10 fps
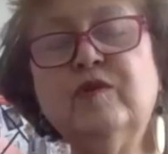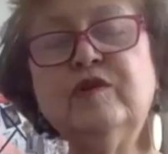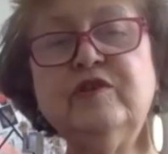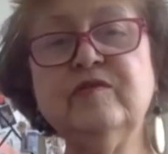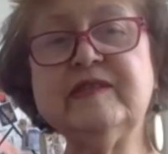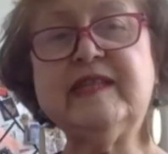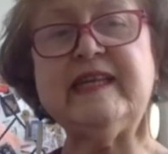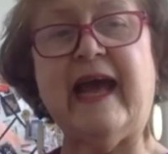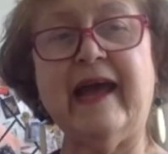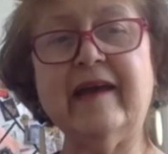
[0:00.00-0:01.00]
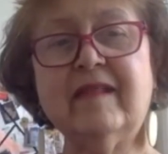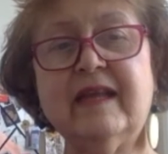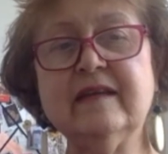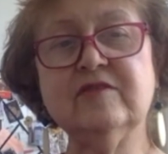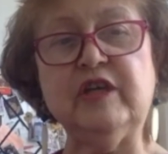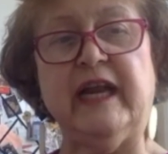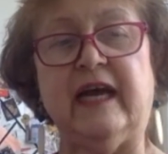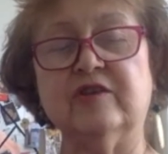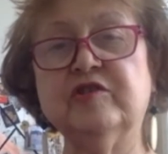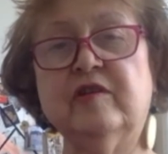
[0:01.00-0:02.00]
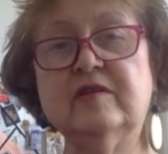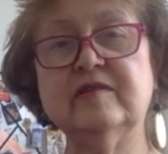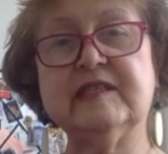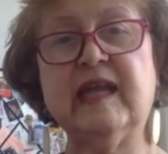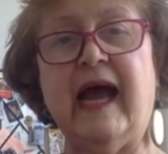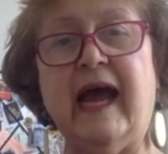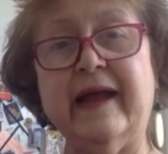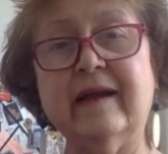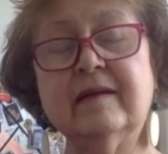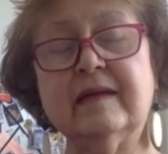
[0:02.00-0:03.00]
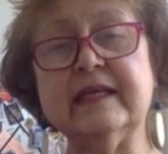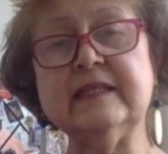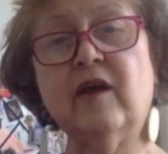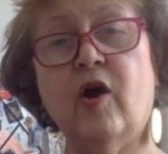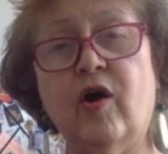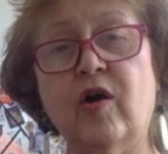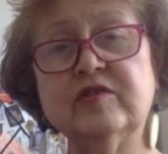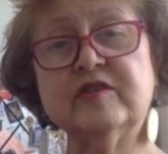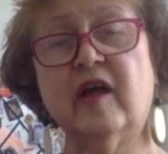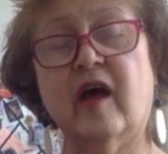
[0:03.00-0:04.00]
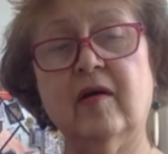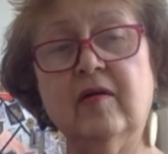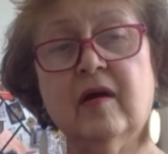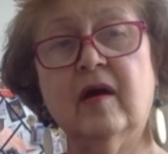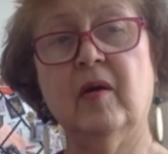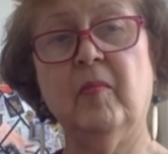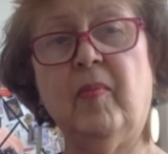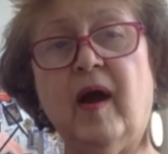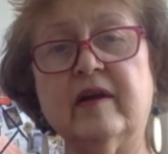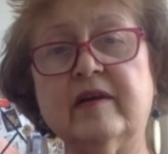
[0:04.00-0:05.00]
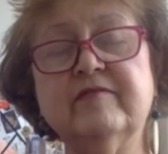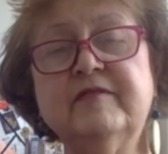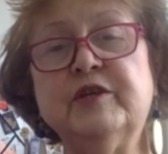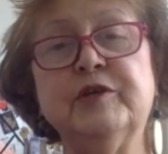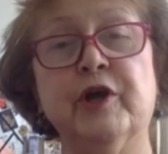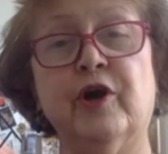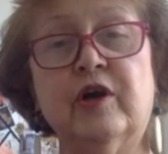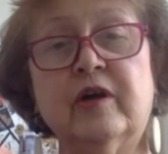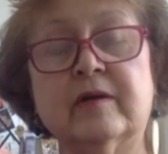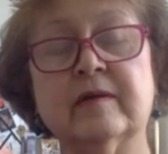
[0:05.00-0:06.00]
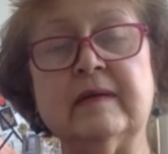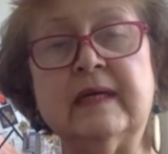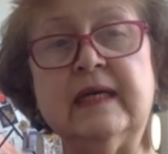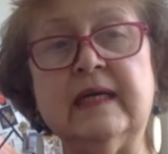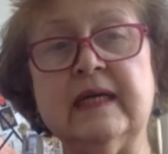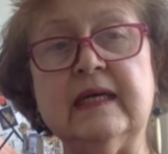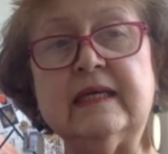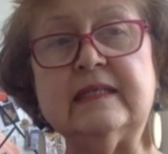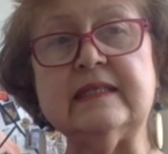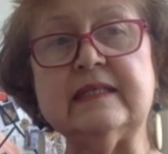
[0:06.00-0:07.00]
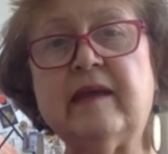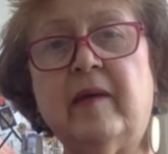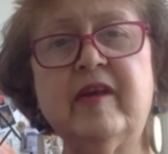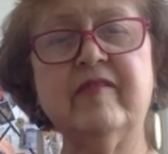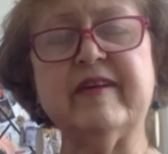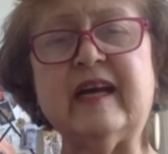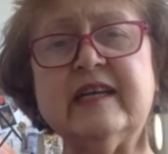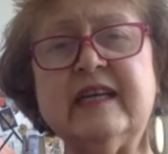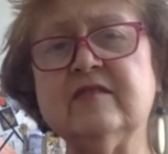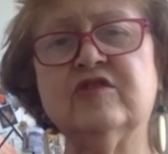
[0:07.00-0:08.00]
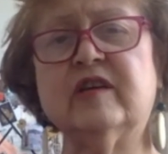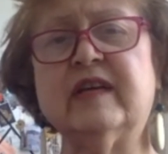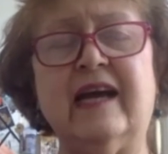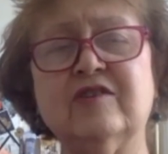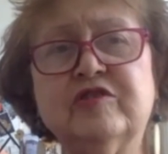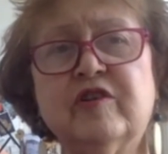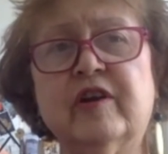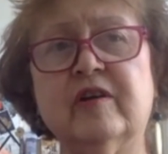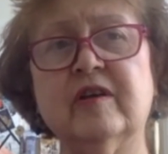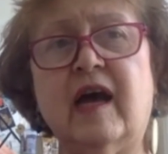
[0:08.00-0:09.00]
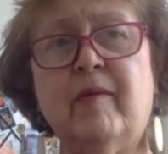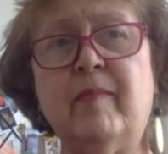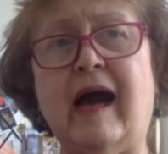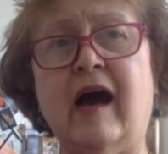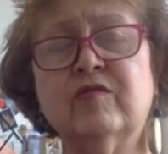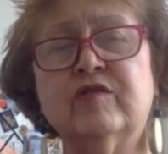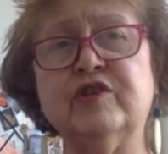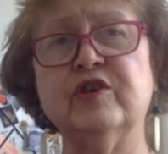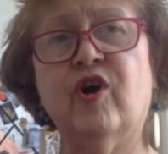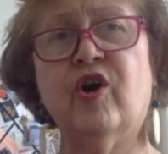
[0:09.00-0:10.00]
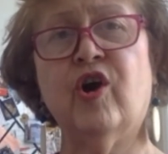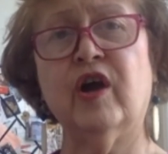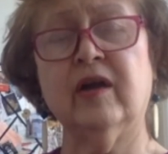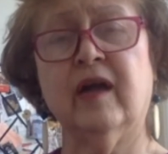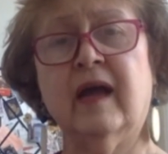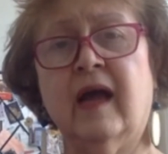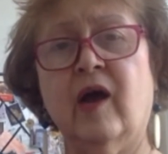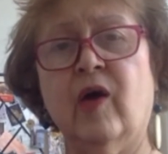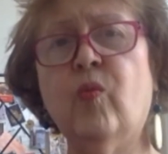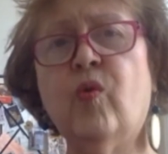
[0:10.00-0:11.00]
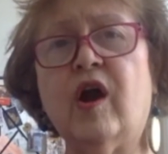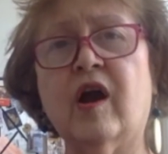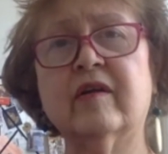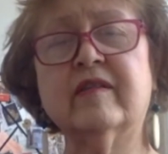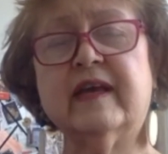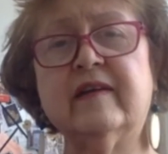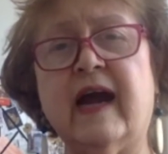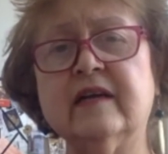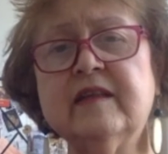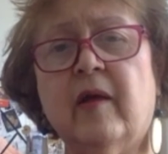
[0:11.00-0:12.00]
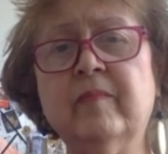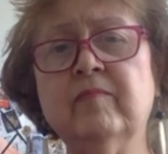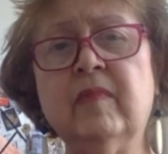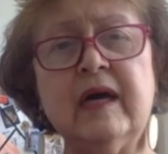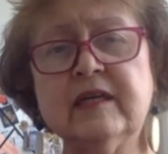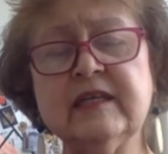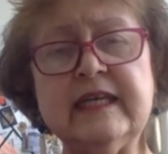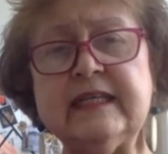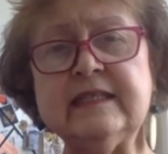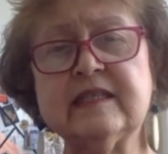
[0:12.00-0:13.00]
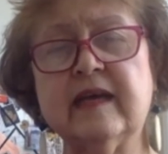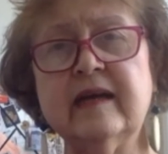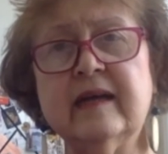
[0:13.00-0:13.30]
would you say the international style is also part of New York? There's something very international about your work. There are some modernist